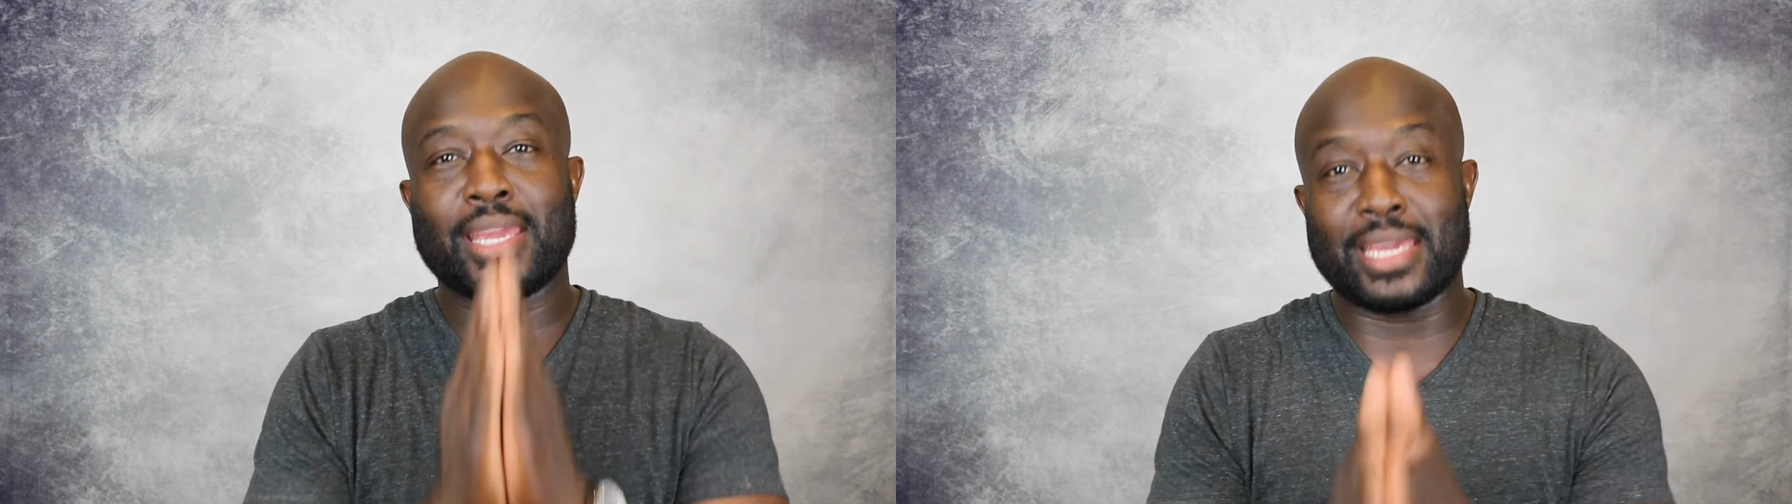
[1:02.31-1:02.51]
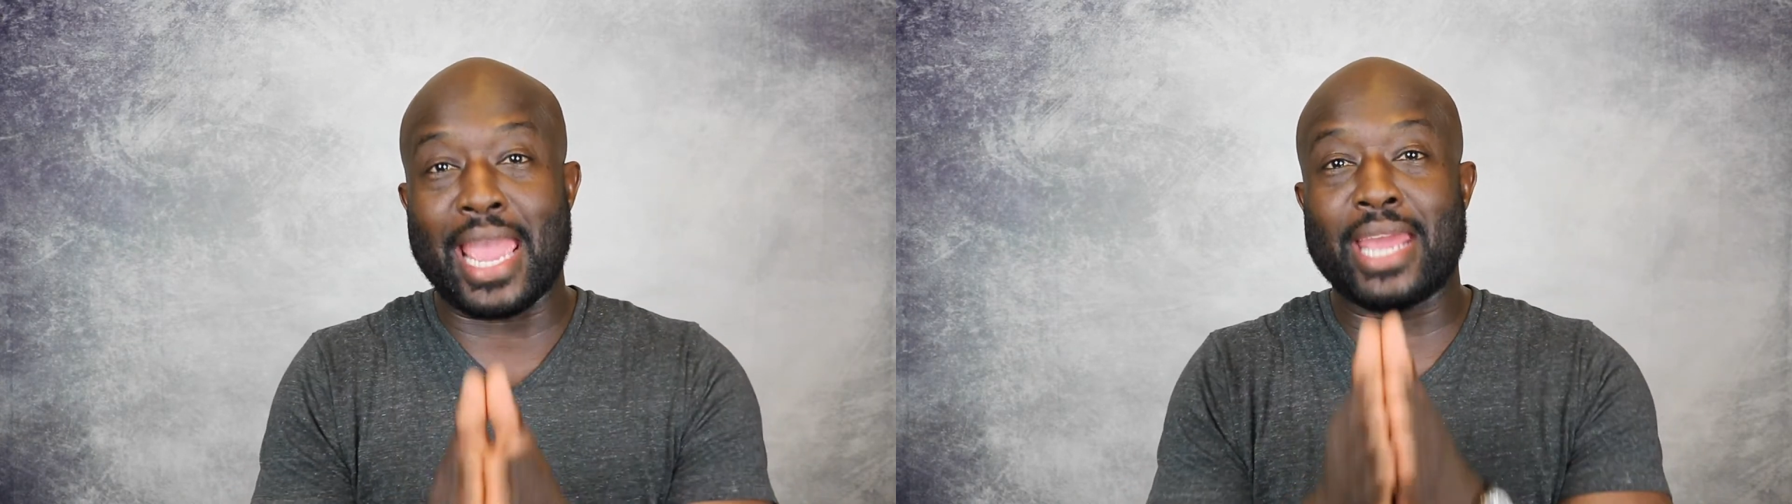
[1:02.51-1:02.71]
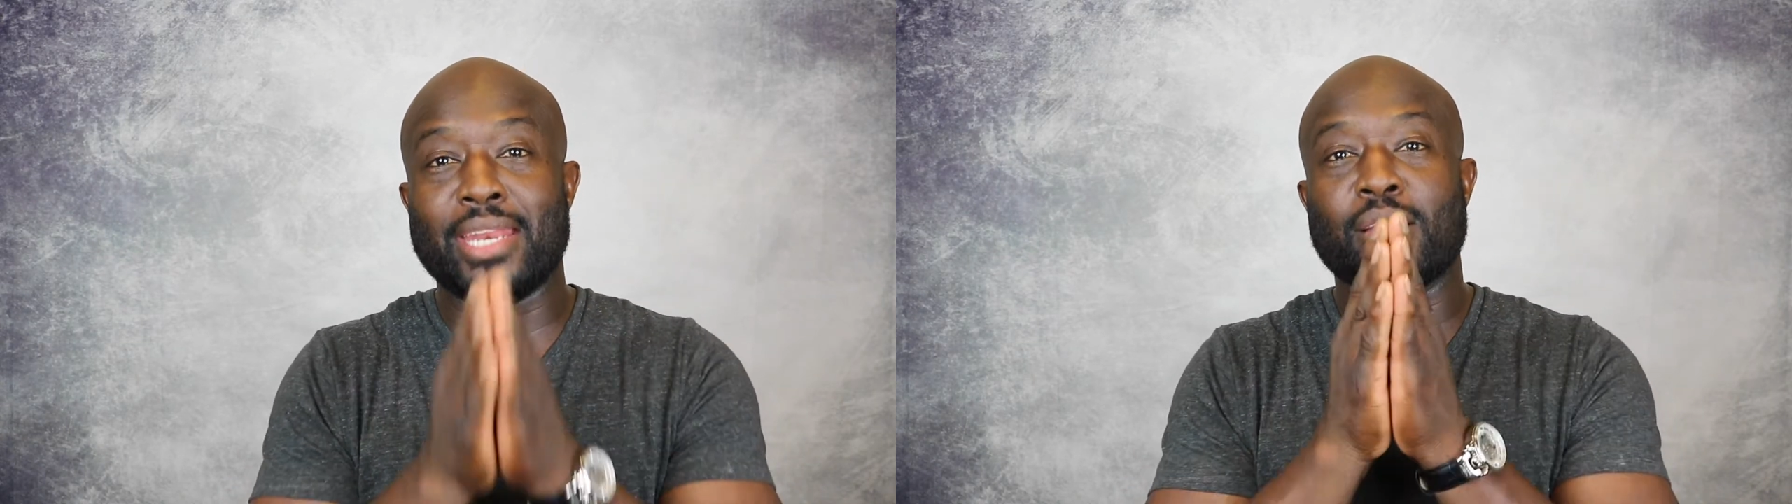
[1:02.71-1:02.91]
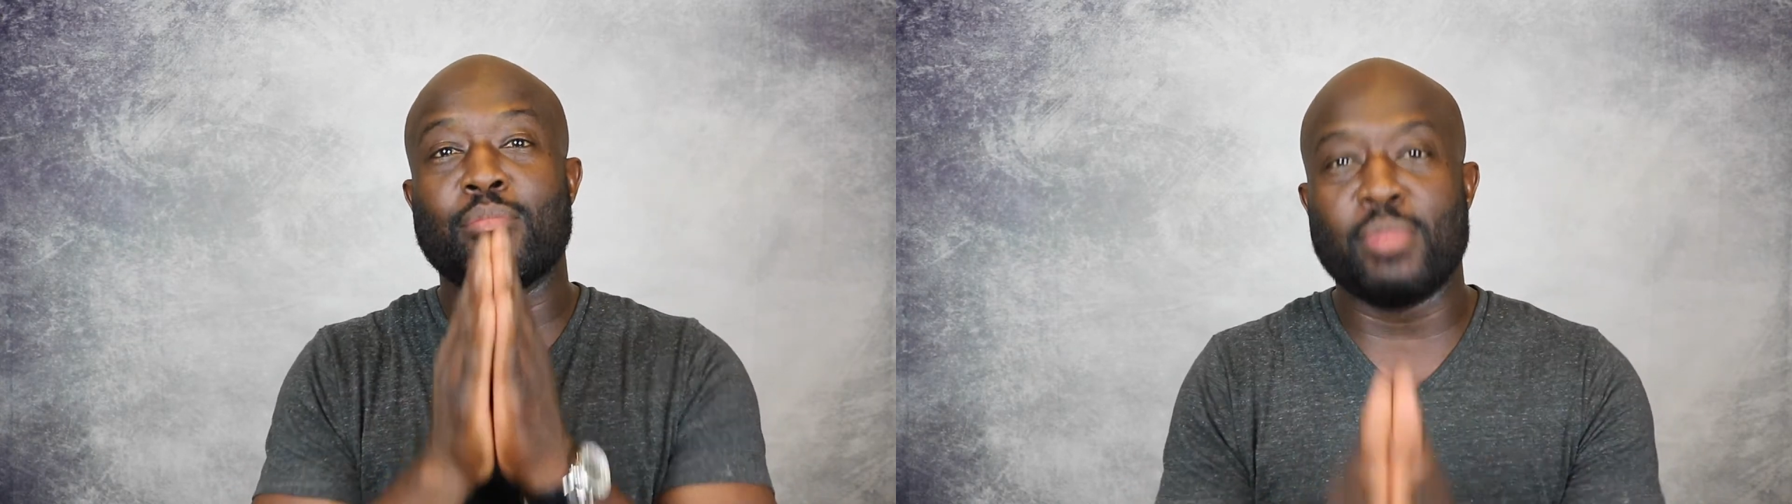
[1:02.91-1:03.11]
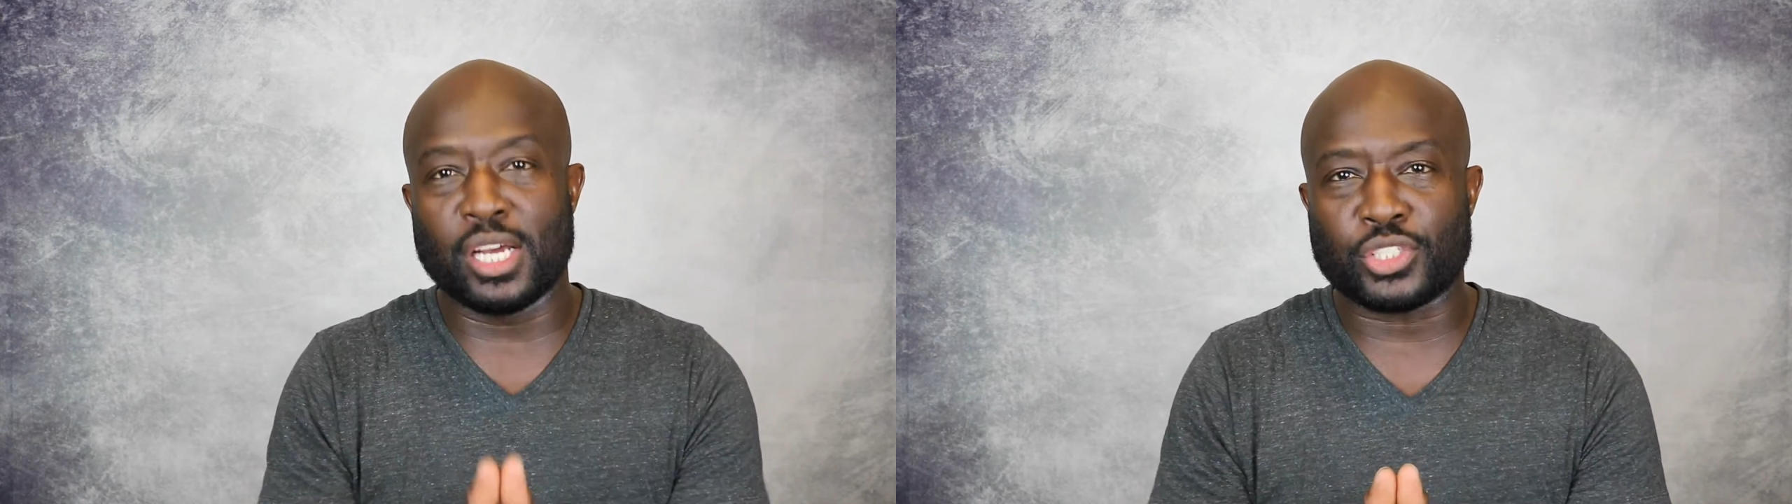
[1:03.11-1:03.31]
gaining
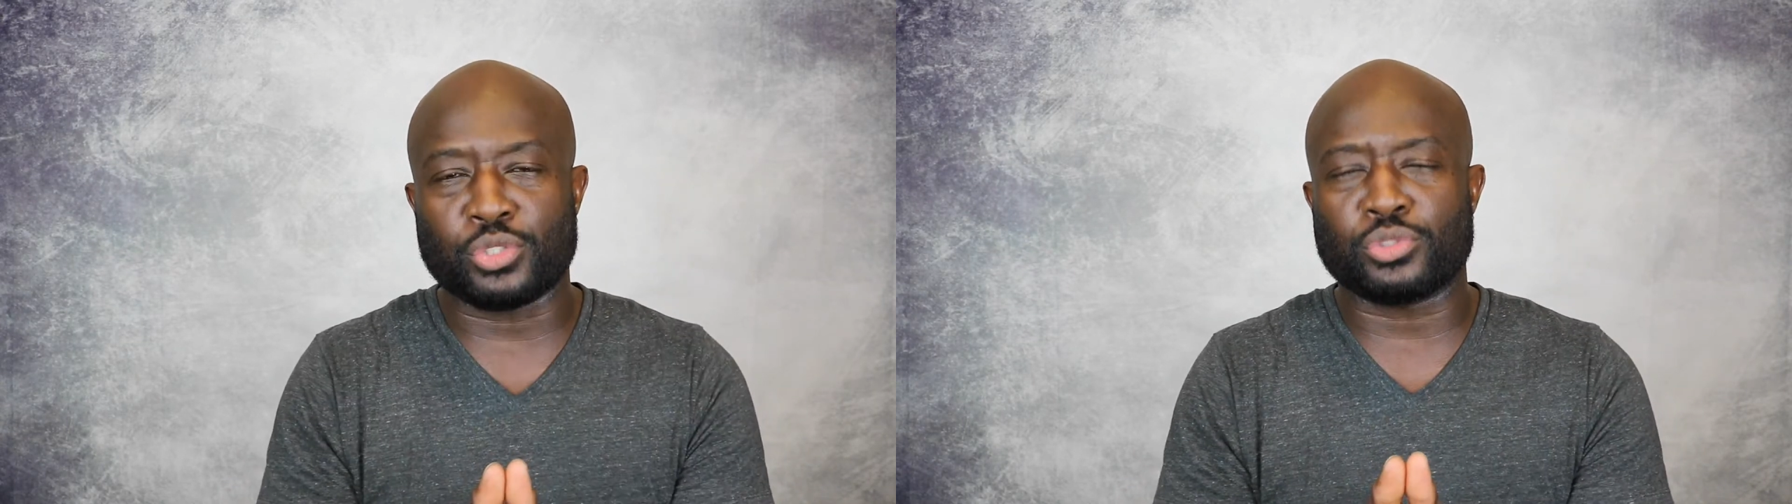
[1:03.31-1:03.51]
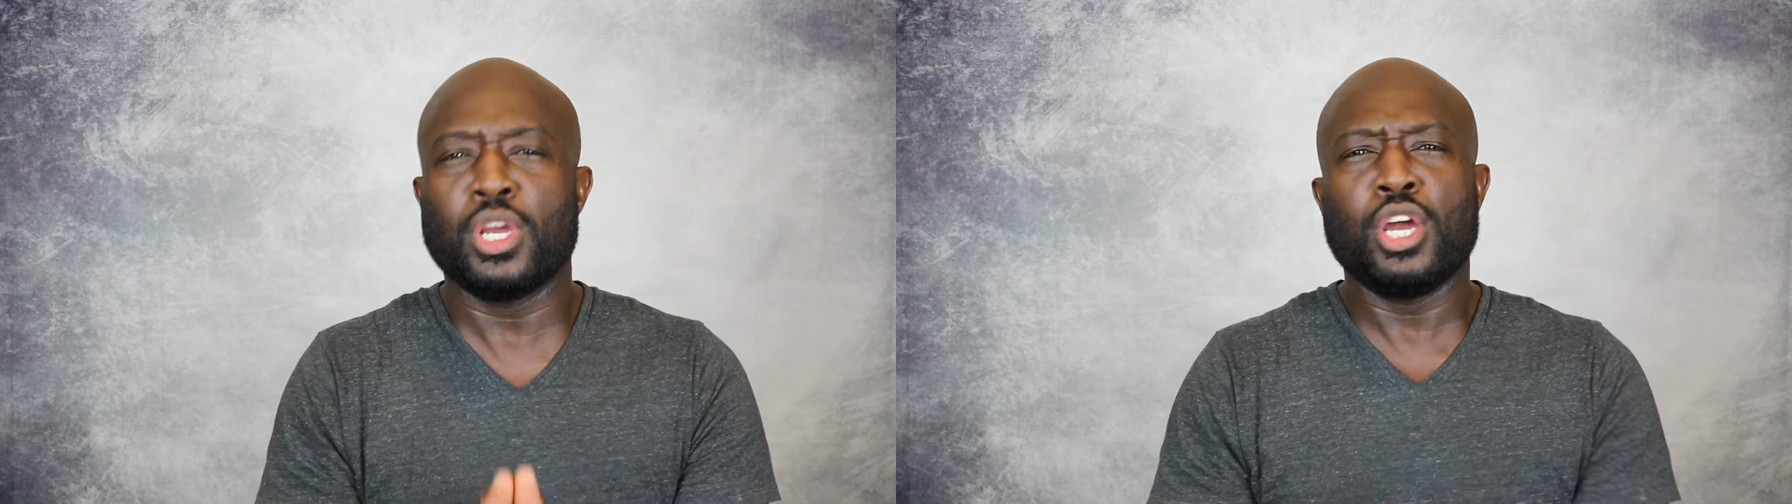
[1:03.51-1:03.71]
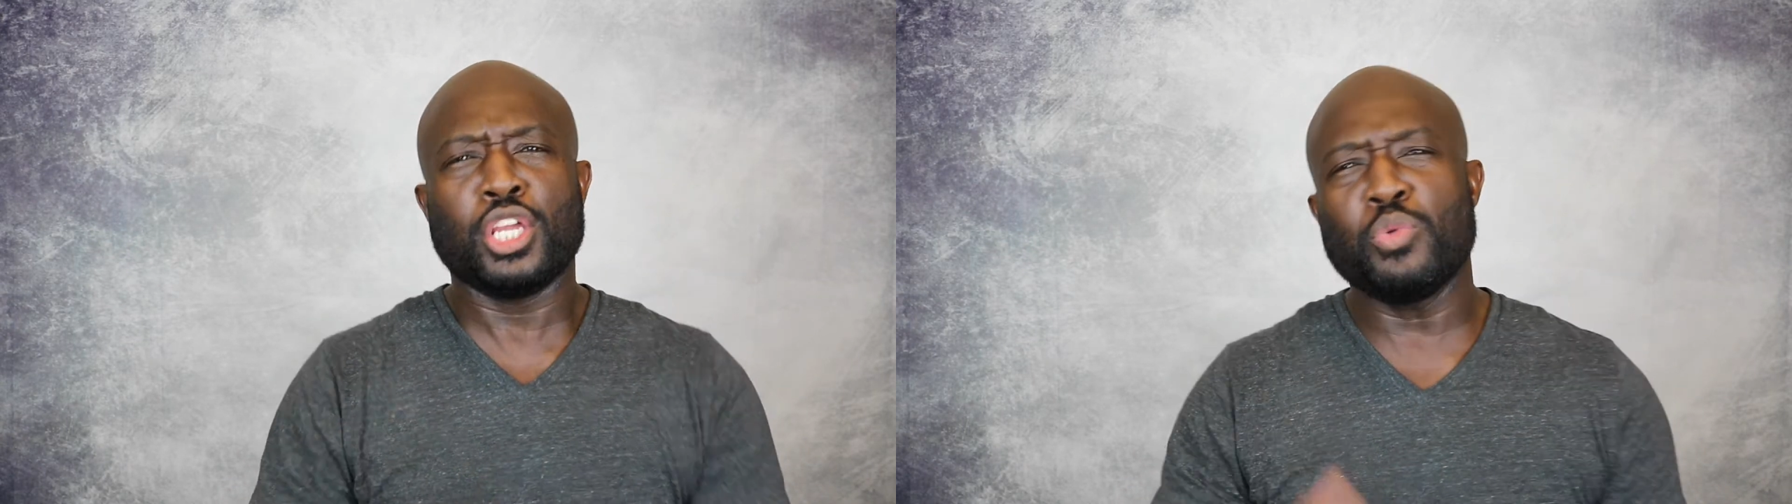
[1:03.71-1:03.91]
muscles. You